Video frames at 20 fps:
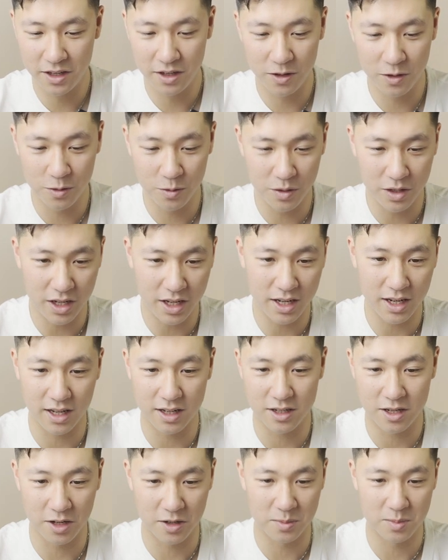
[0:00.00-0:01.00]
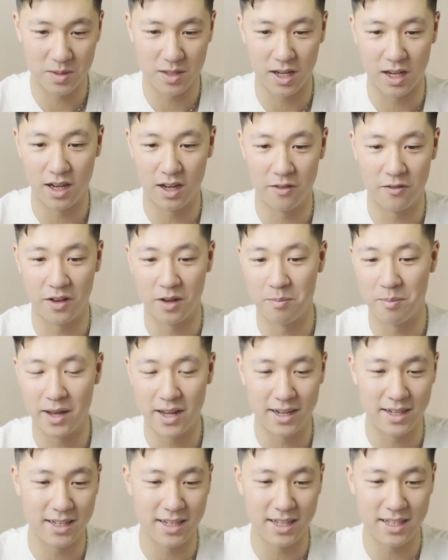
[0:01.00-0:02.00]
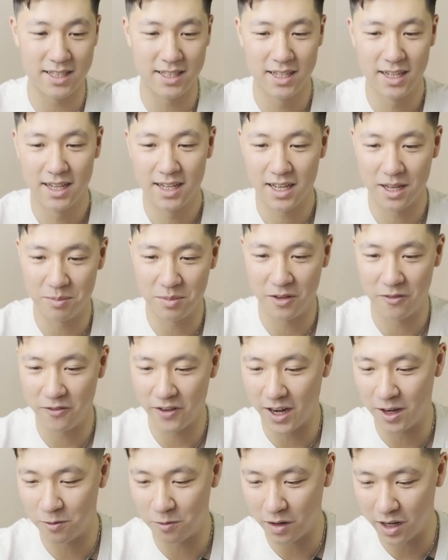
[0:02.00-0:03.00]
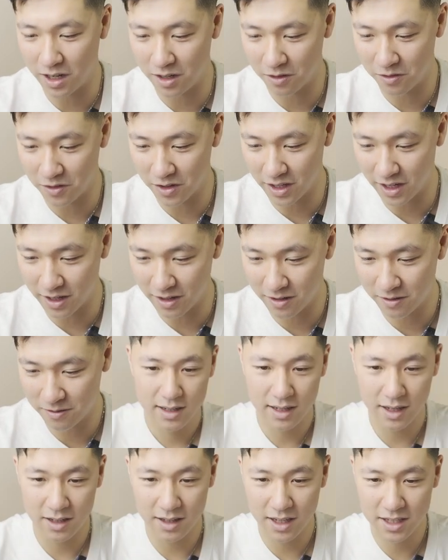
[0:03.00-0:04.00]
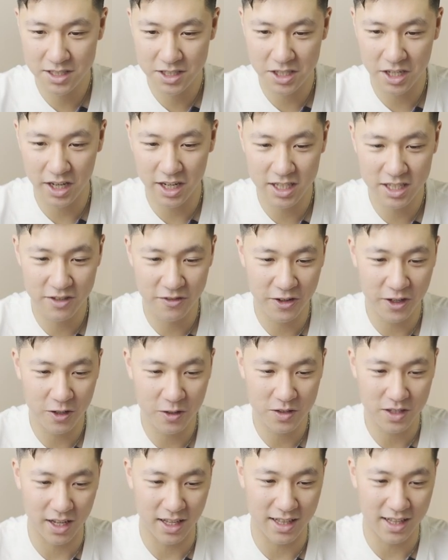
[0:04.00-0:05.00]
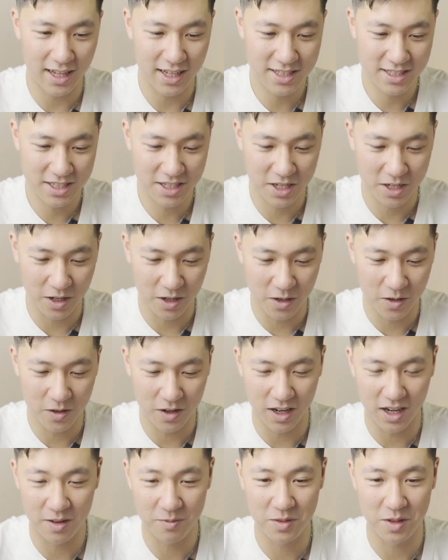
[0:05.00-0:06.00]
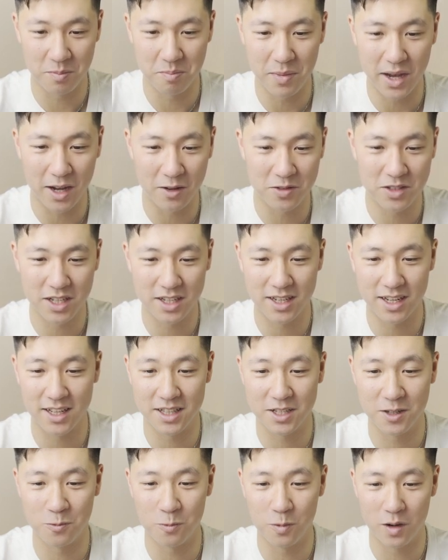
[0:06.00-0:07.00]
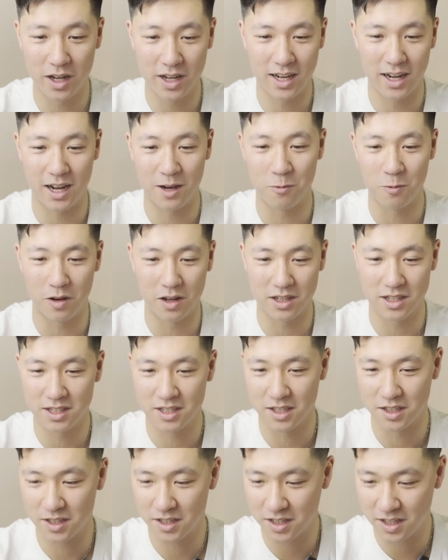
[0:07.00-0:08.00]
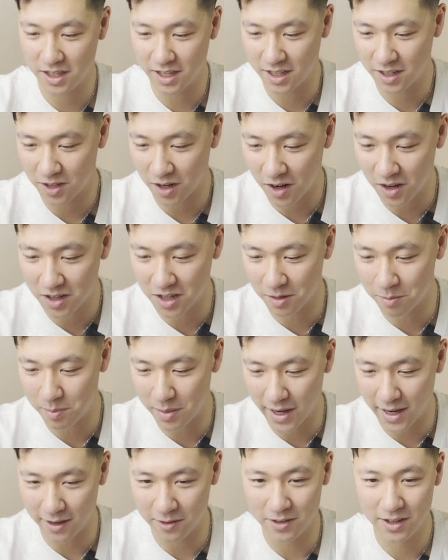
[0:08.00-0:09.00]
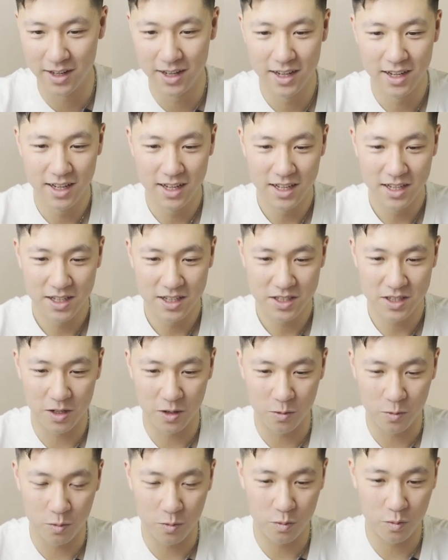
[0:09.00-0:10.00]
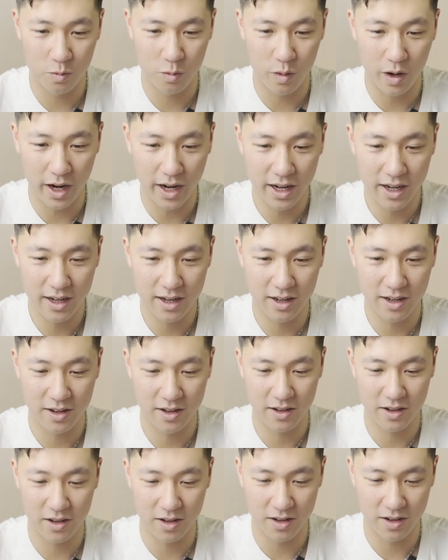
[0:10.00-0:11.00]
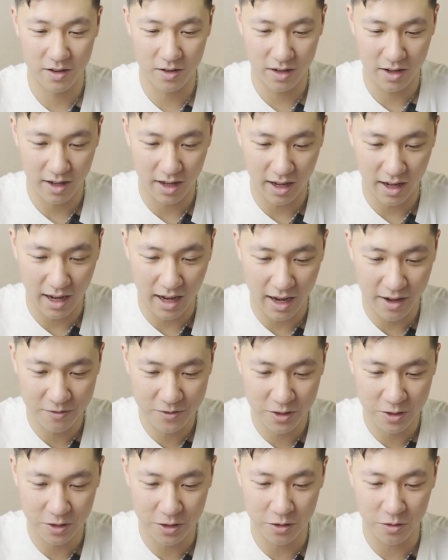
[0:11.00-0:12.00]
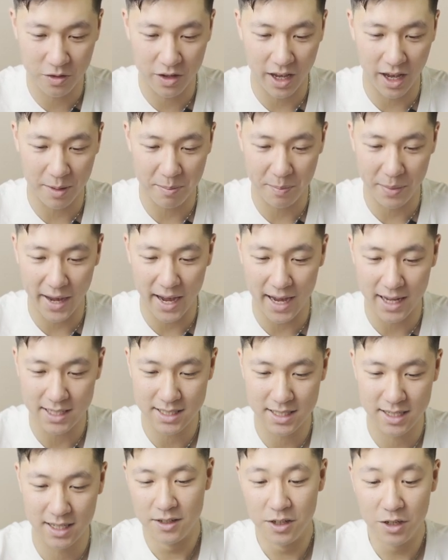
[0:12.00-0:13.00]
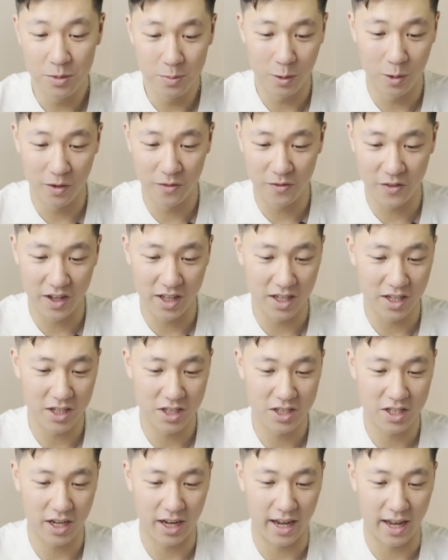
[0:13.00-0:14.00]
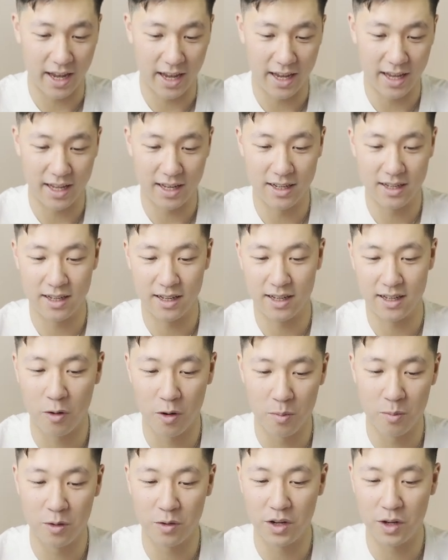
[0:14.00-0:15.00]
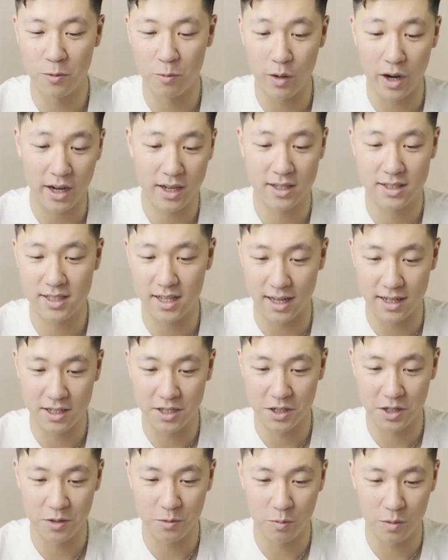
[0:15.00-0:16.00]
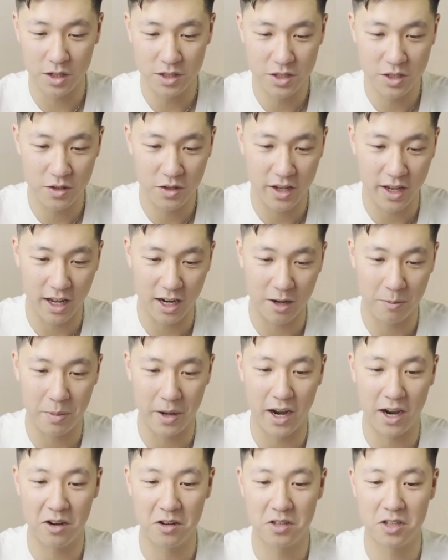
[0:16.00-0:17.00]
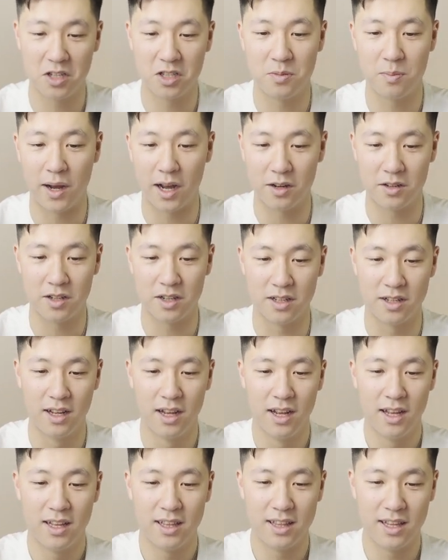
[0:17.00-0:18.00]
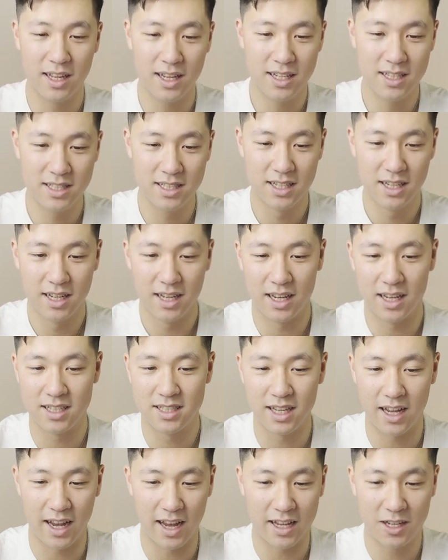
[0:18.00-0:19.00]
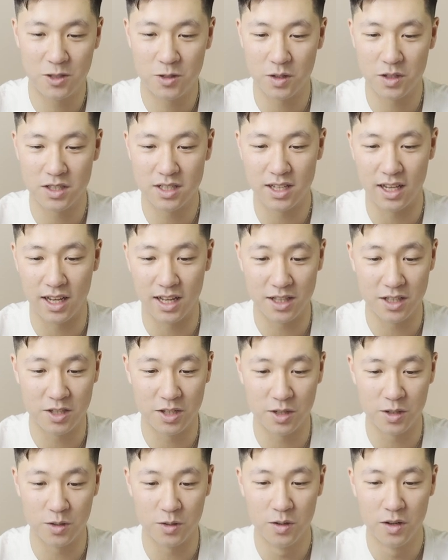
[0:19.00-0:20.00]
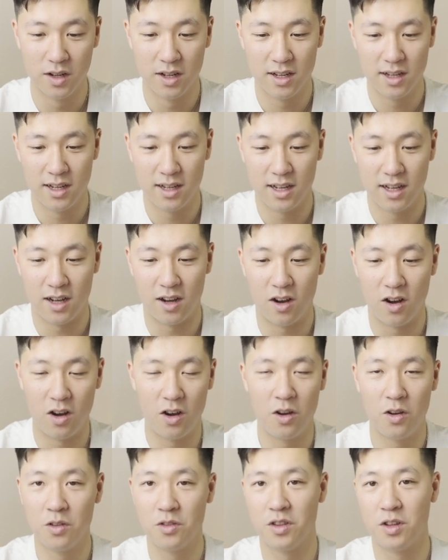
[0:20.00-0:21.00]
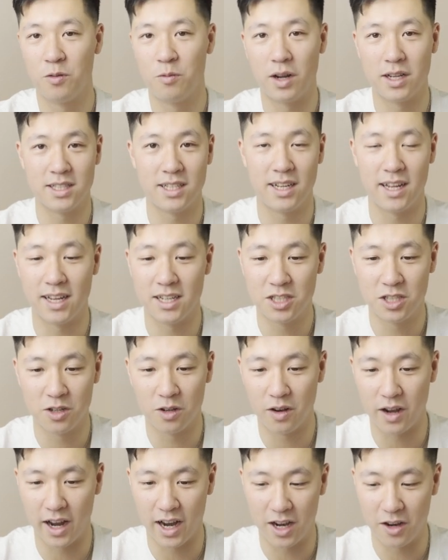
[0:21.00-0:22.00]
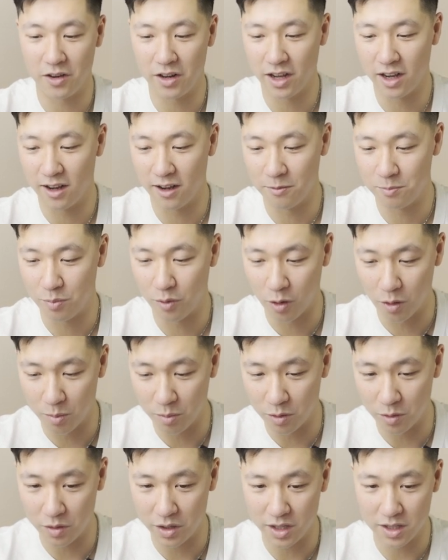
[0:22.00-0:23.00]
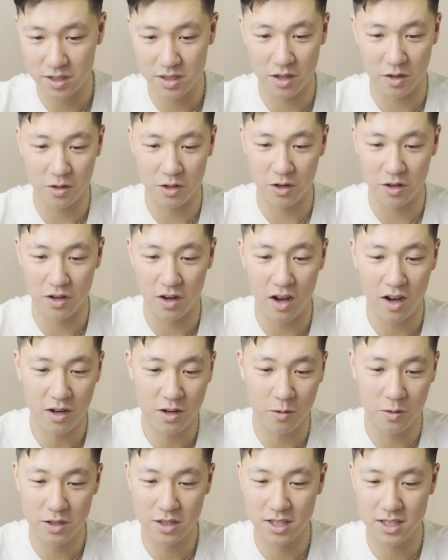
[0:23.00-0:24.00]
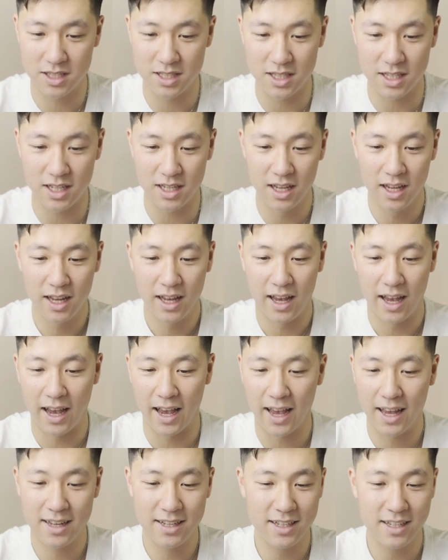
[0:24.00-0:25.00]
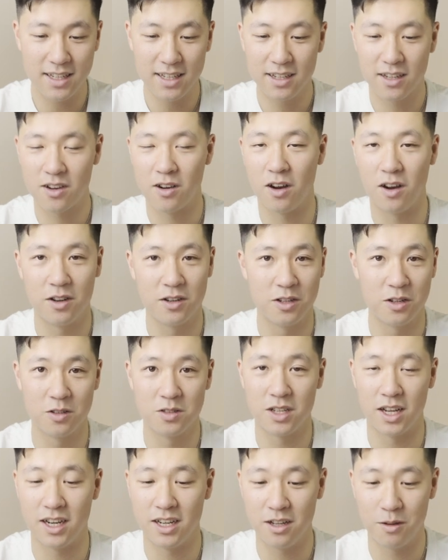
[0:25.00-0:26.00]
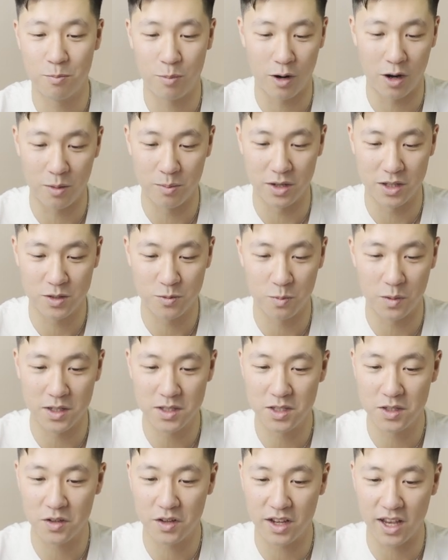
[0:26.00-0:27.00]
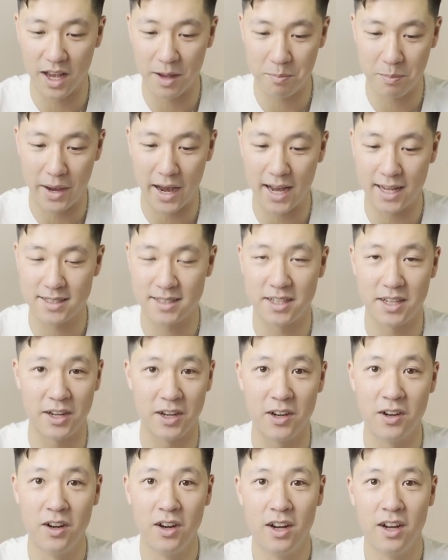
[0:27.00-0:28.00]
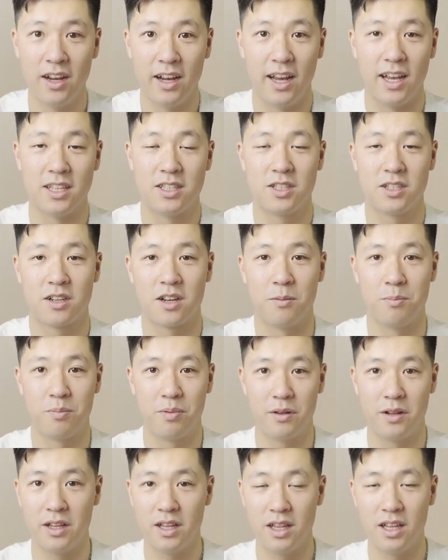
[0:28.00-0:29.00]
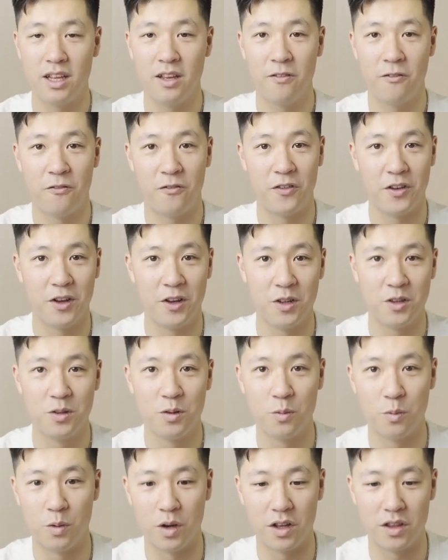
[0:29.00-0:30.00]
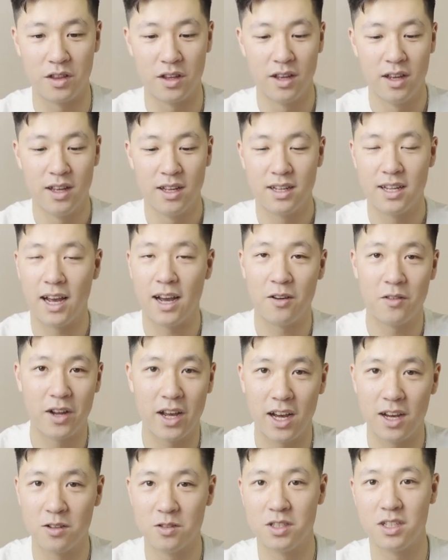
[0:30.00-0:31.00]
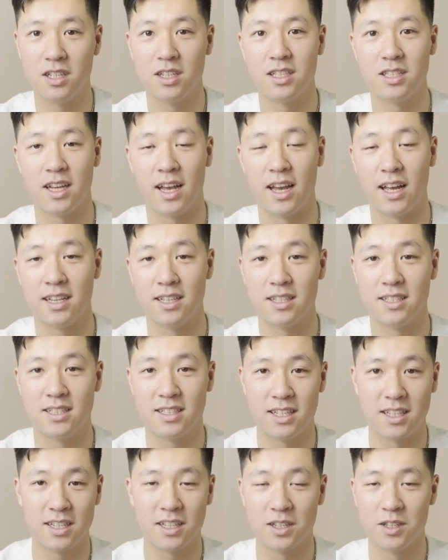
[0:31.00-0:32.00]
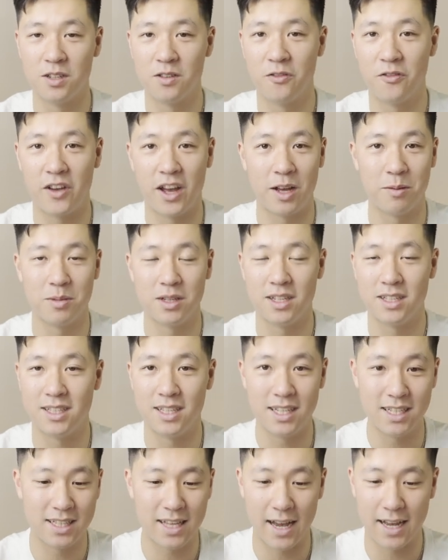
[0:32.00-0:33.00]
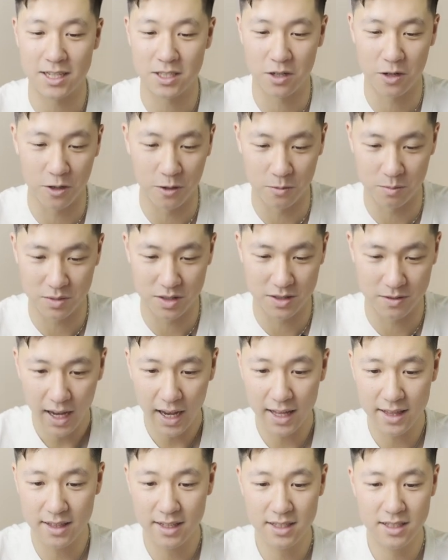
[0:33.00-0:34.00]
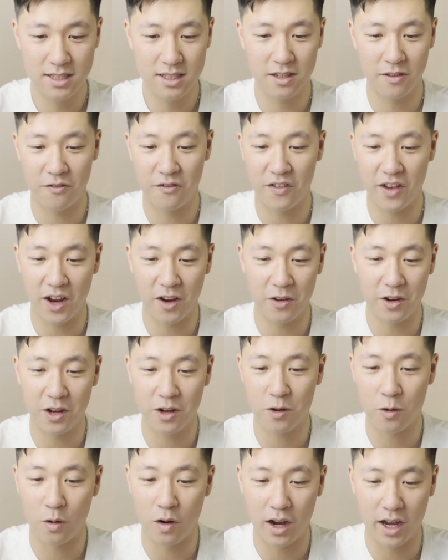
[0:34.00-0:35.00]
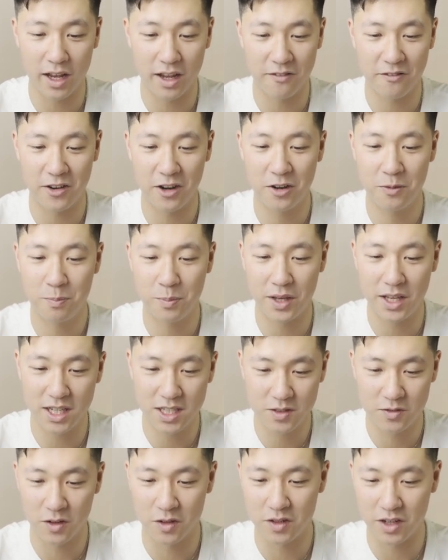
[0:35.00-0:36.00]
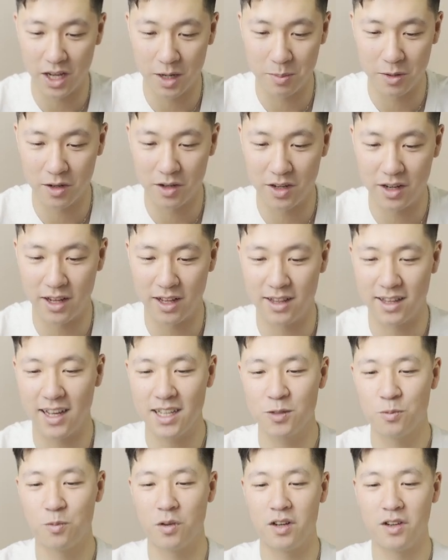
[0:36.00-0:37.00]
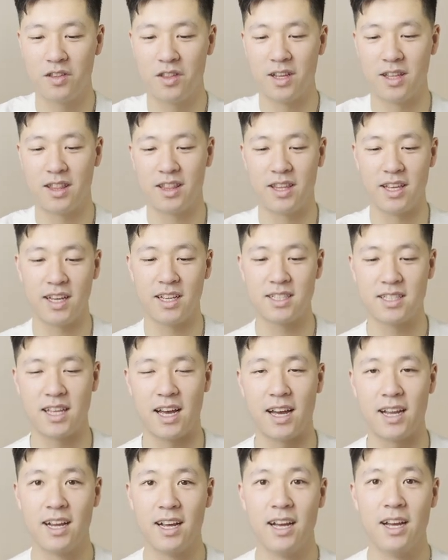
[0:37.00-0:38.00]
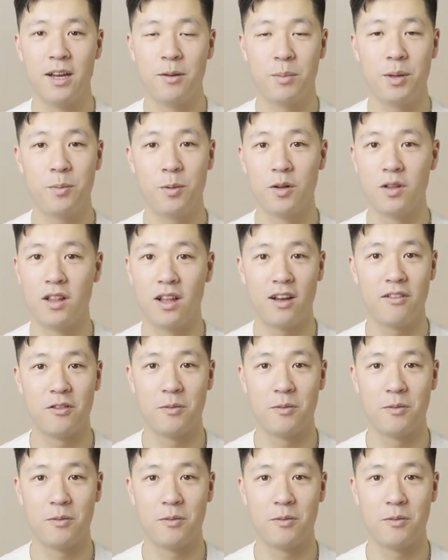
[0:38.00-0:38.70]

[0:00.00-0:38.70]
you need in terms of amenities can be found right over there. Now let's change views and let's go up the mountain into what I wanted to talk about. So right after you get past Newport Village and Port Moody Rec Center, once you get up Heritage Mountain, this is the entrance into all the residential area of Port Moody. So you're not going to see any condos, any apartments once you get past here. It's completely filled with townhouses and single family detached homes. And this is a very quiet, very peaceful neighborhood. And that's one of the things that people love